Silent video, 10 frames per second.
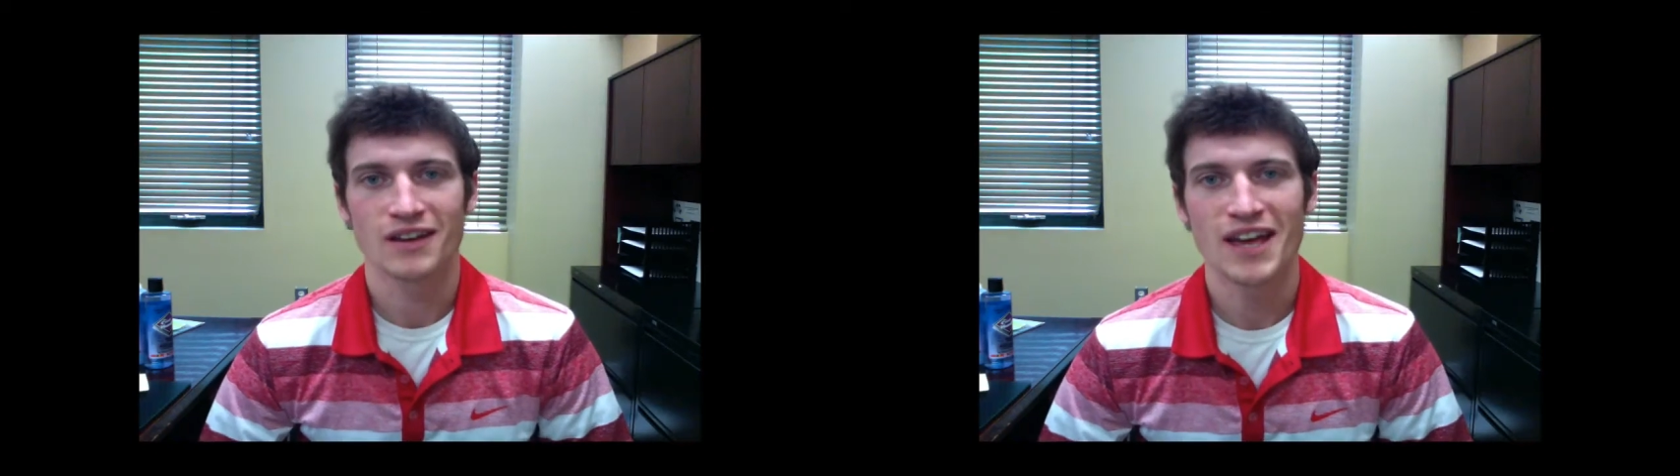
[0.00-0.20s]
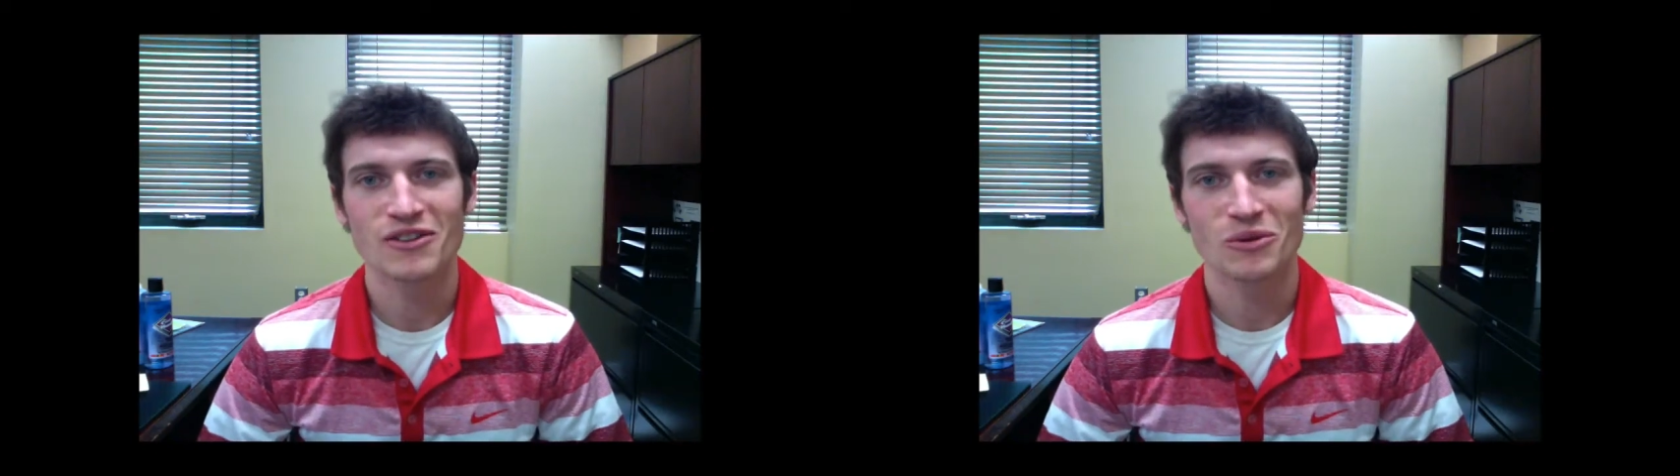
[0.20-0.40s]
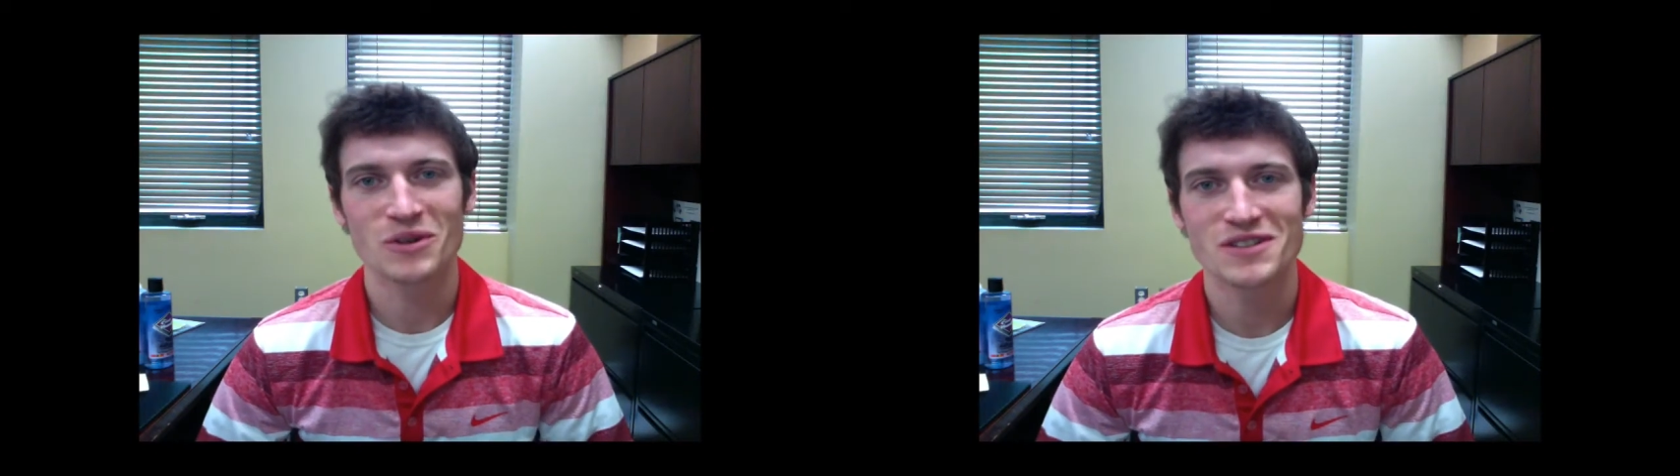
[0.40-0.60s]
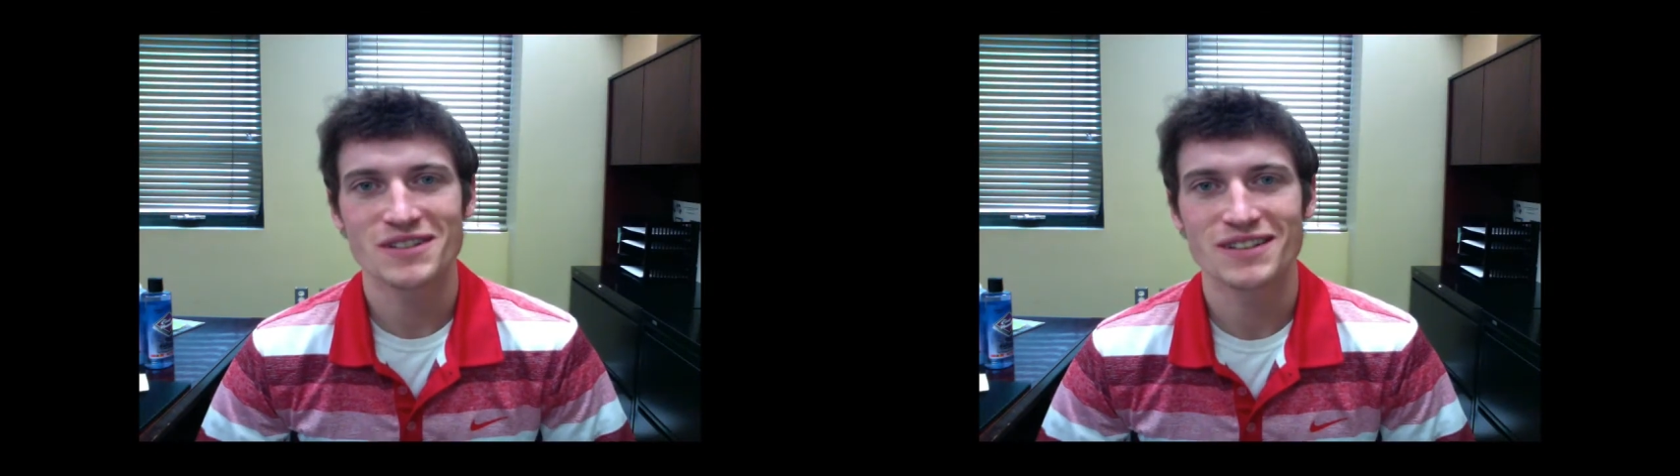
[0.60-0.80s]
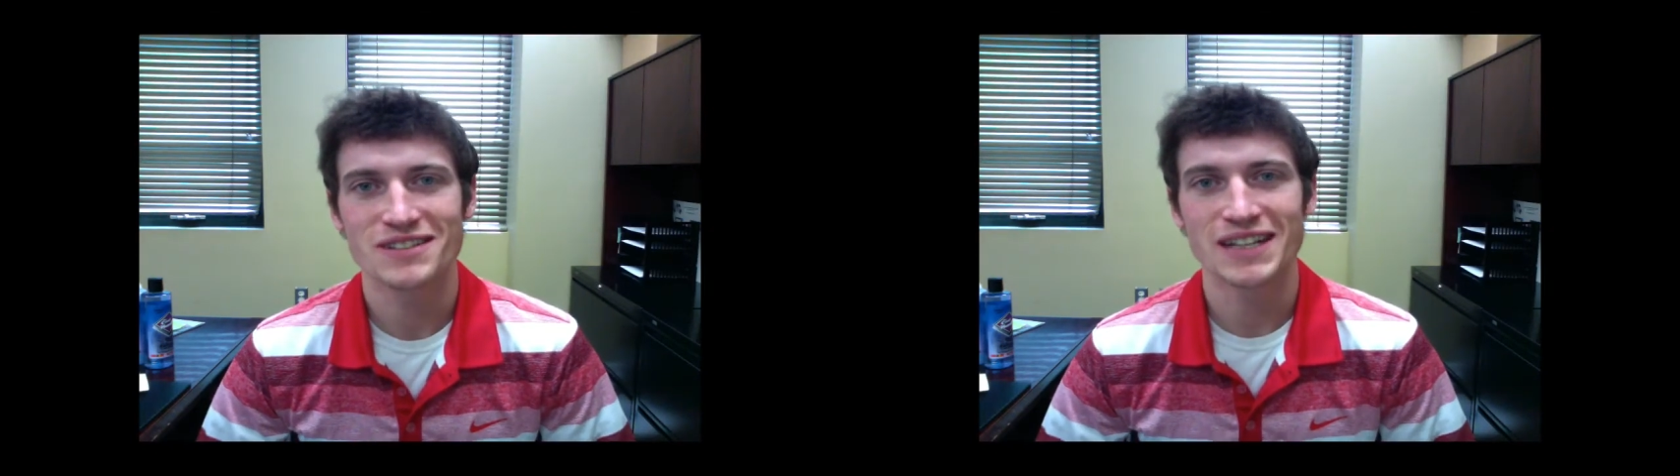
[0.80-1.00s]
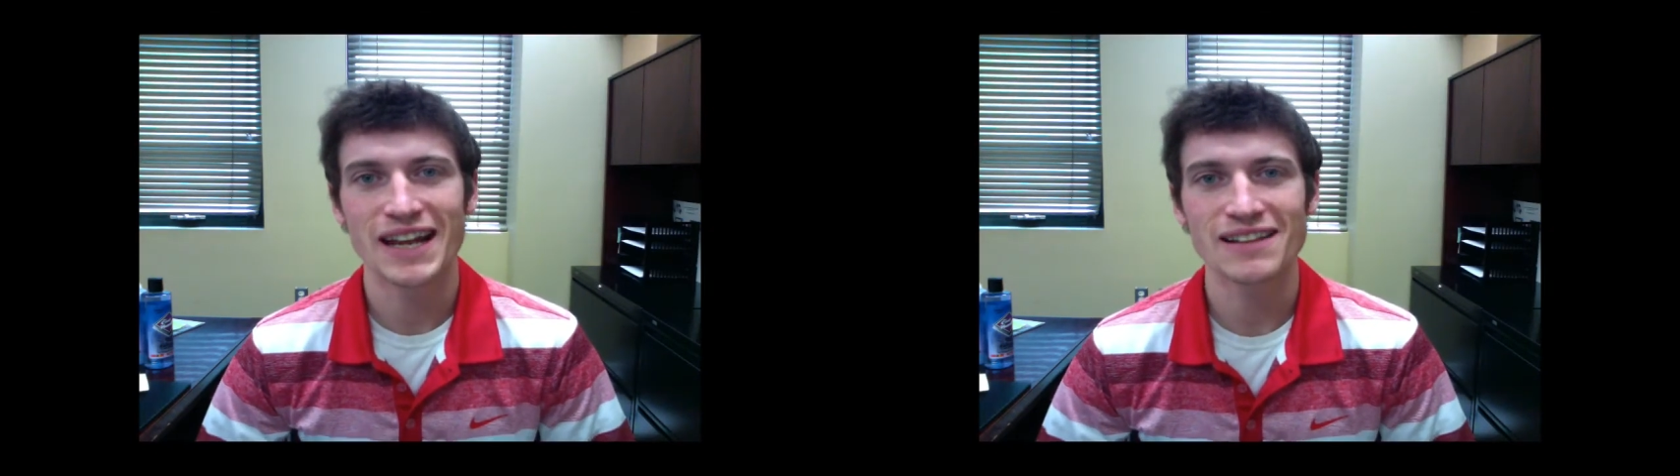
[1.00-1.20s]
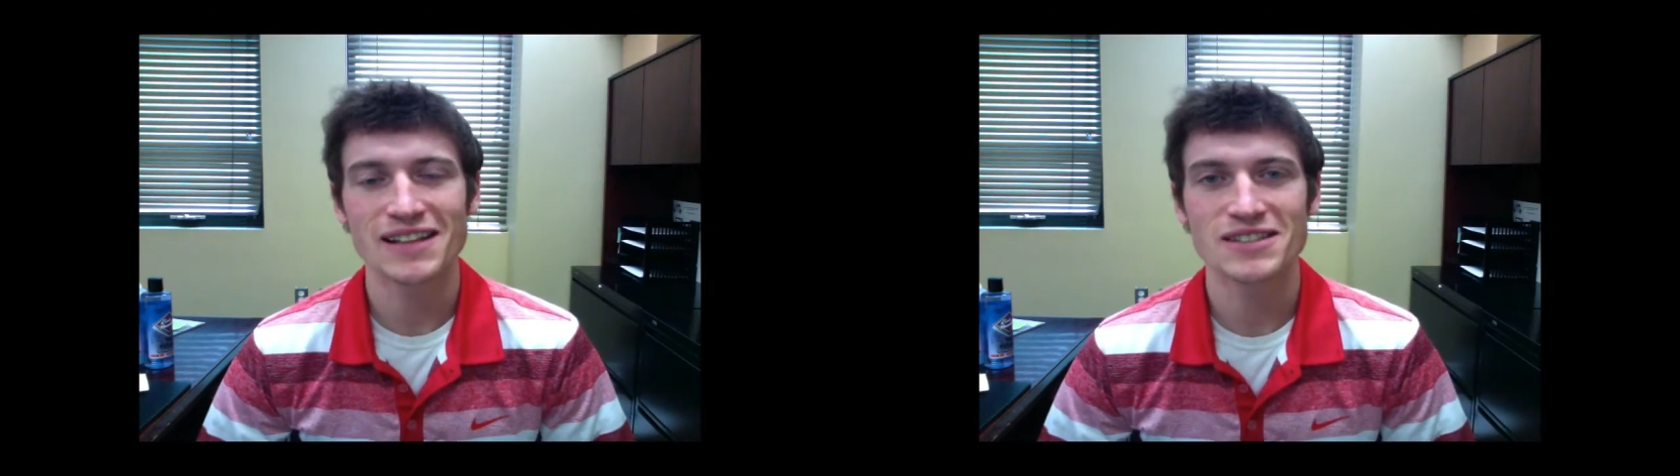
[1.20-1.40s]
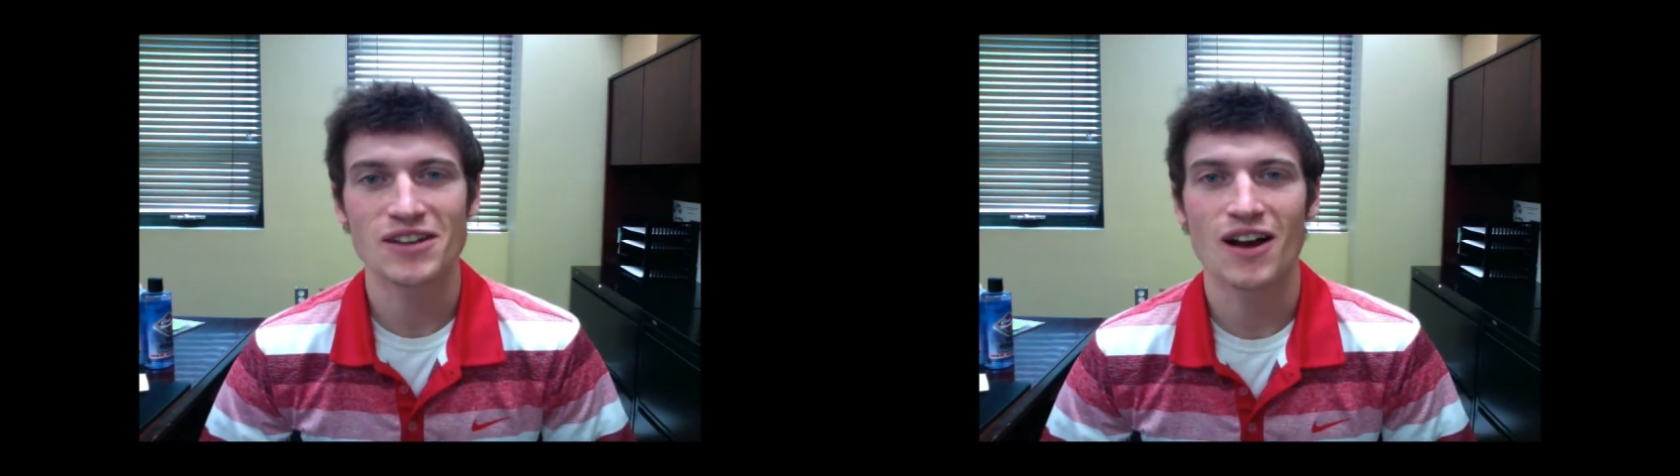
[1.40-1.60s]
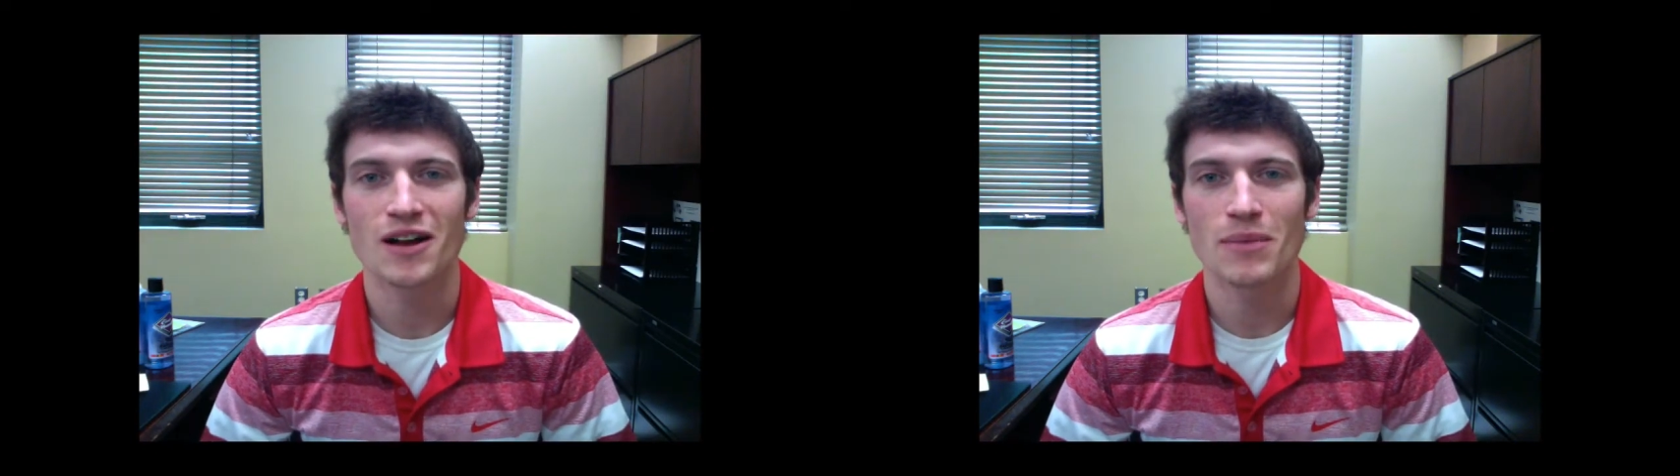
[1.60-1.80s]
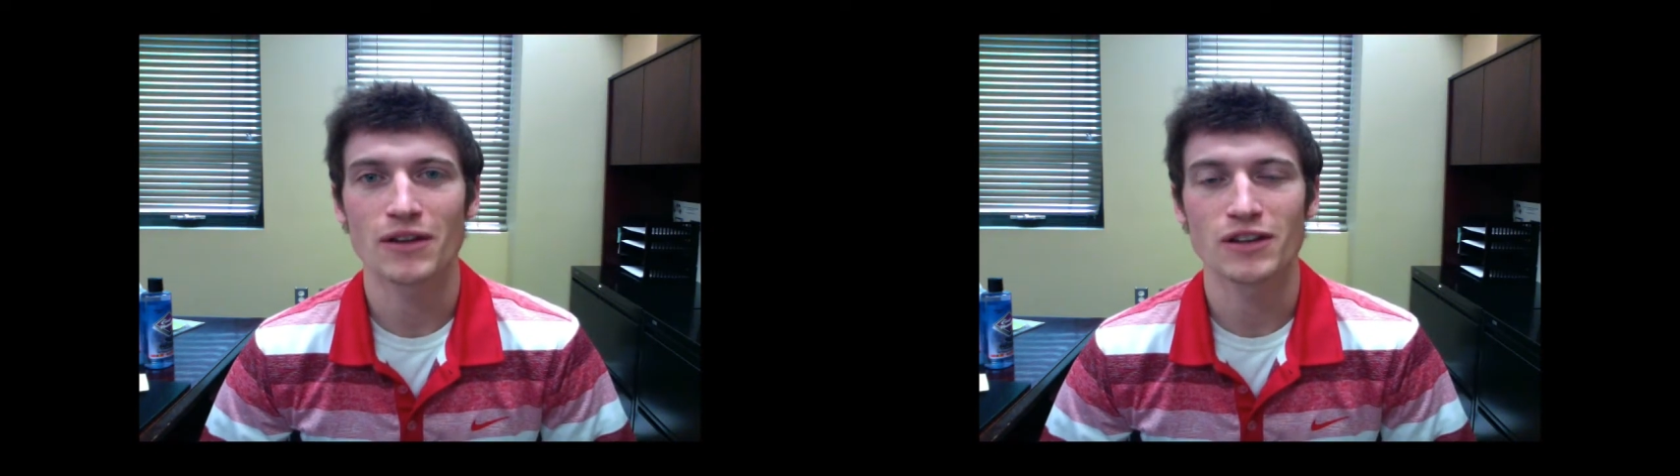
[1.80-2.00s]
Hey groomers, today let's
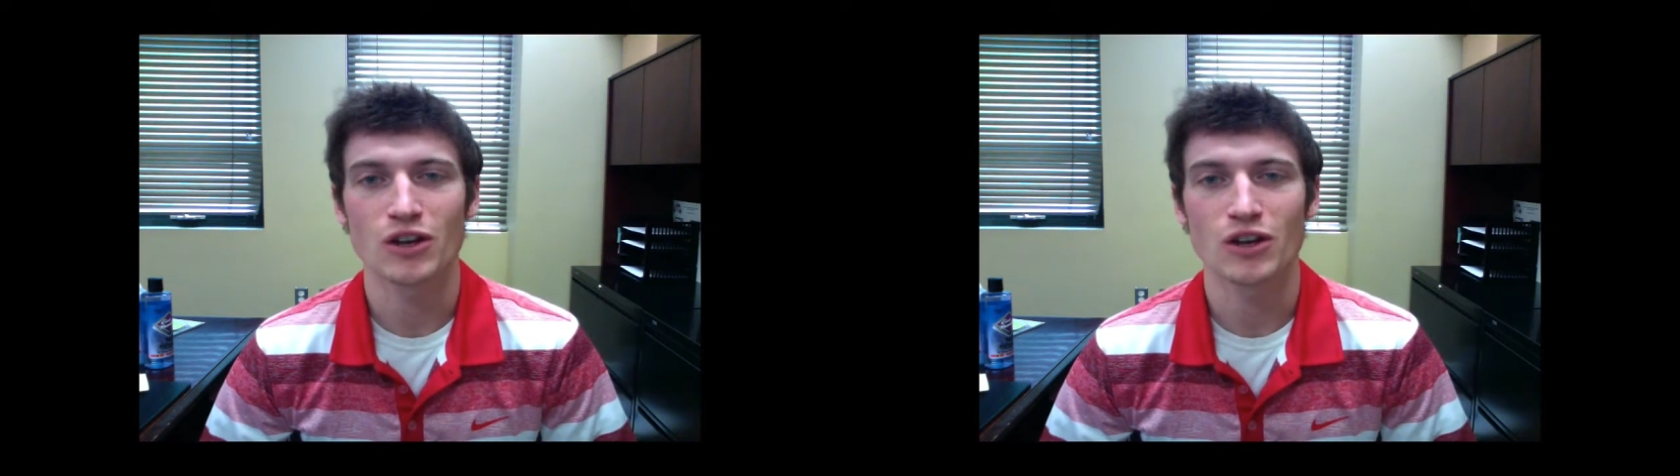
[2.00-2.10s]
talk about the